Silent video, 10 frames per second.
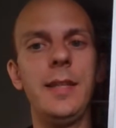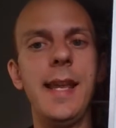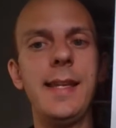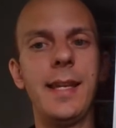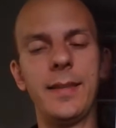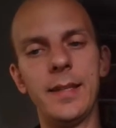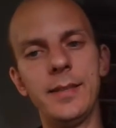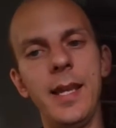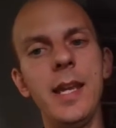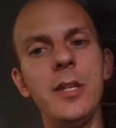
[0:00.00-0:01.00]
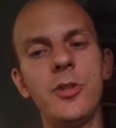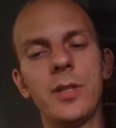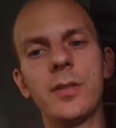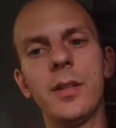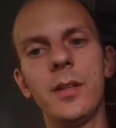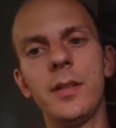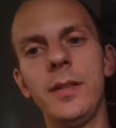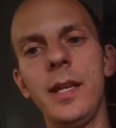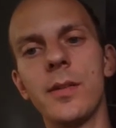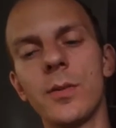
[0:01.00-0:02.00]
taking this agent
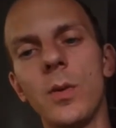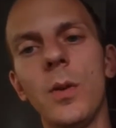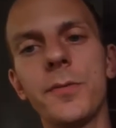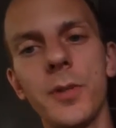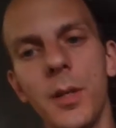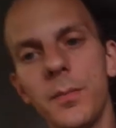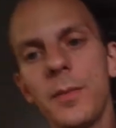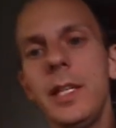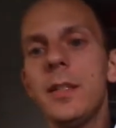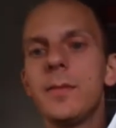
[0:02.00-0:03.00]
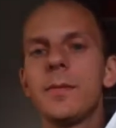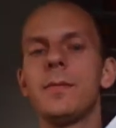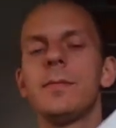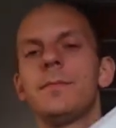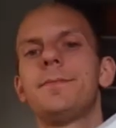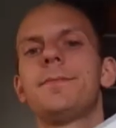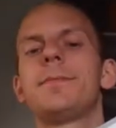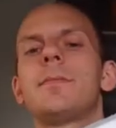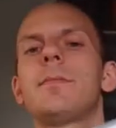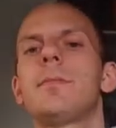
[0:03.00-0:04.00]
theta role from leave.
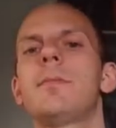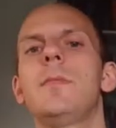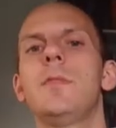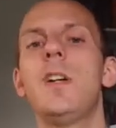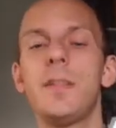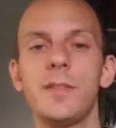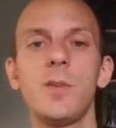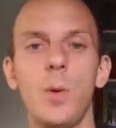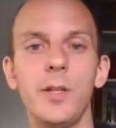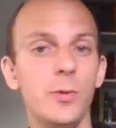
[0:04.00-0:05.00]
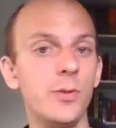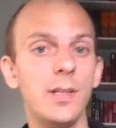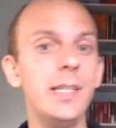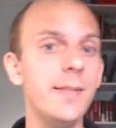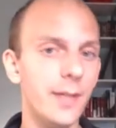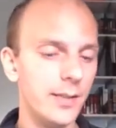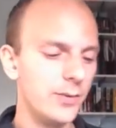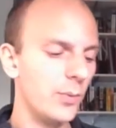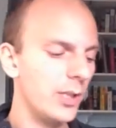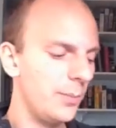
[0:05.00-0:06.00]
Ross is the one who's leaving.
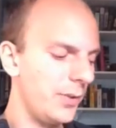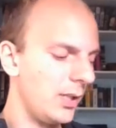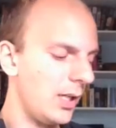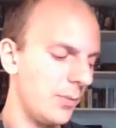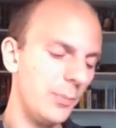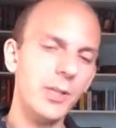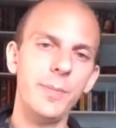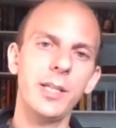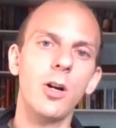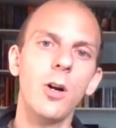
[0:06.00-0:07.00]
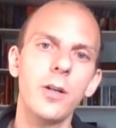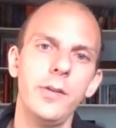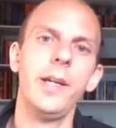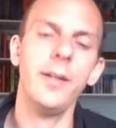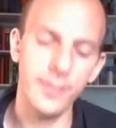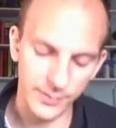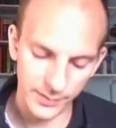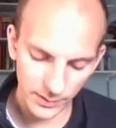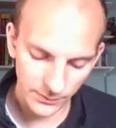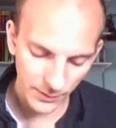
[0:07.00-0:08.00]
So we're gonna put I'm gonna put a big R there to
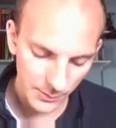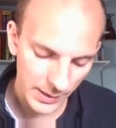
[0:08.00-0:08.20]
signify